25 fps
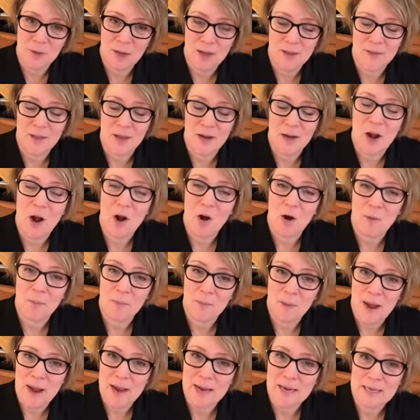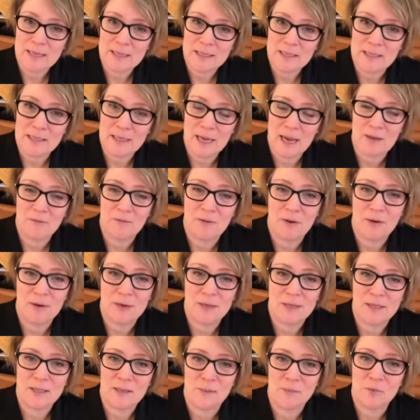and that are biased and very
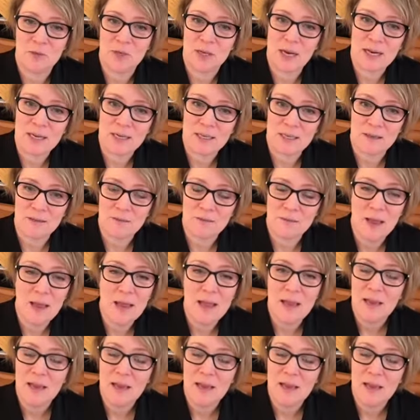subjective,